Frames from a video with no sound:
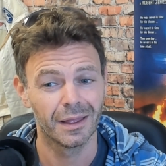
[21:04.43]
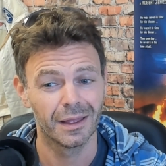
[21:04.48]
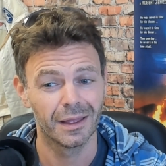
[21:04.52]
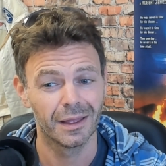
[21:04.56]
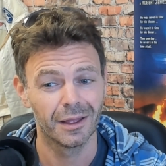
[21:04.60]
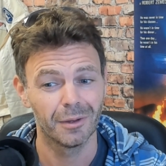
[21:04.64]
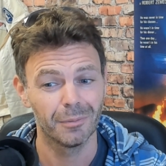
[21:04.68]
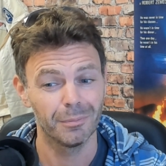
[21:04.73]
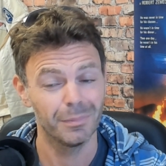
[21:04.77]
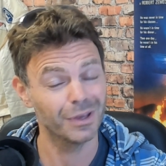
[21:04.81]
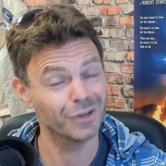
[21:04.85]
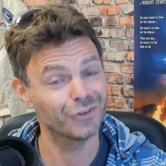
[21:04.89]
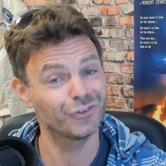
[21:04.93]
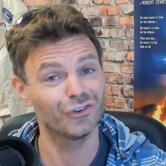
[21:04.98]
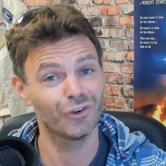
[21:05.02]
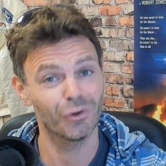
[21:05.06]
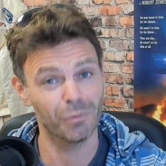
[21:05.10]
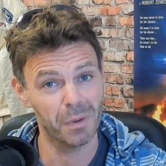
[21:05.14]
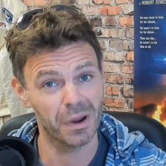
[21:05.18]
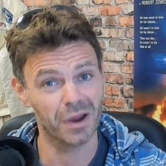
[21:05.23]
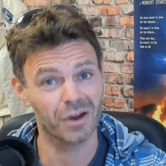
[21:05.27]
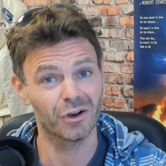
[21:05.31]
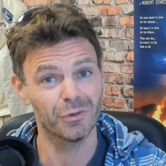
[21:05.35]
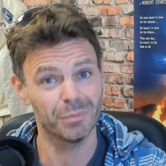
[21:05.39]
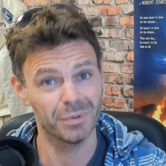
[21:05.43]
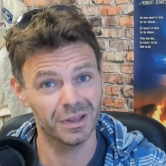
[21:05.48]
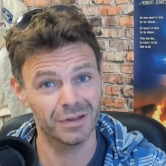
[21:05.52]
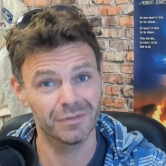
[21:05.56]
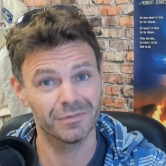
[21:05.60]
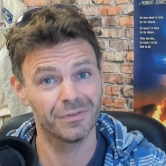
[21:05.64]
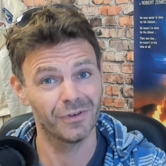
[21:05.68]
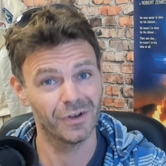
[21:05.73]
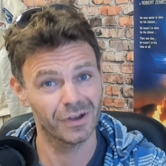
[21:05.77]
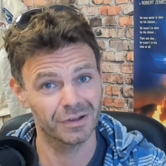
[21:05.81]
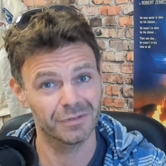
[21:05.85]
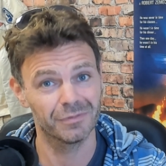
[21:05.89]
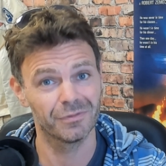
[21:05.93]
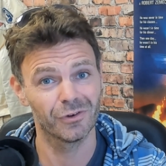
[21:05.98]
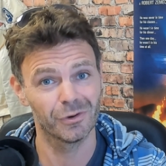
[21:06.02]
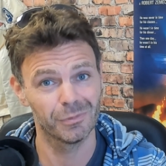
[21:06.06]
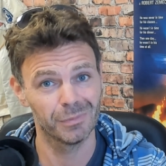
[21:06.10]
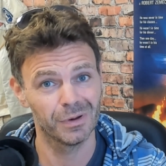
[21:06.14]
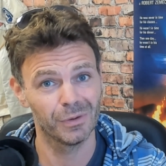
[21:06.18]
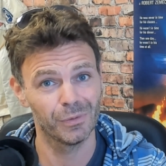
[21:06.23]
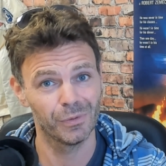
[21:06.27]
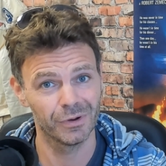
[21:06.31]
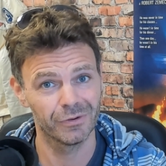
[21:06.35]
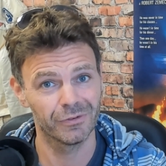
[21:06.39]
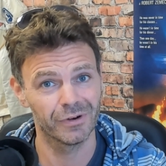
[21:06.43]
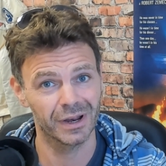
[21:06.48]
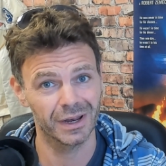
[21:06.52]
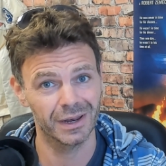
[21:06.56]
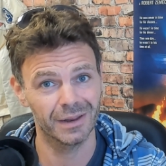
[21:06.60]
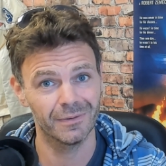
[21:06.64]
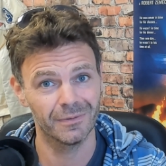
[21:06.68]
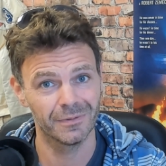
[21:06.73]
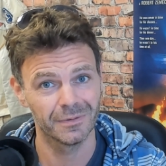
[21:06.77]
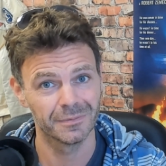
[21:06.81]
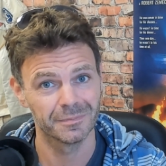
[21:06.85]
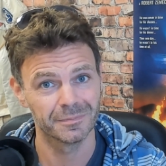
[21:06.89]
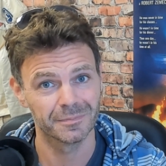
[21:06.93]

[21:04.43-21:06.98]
Mick Schumacher be in fucking Formula One right now.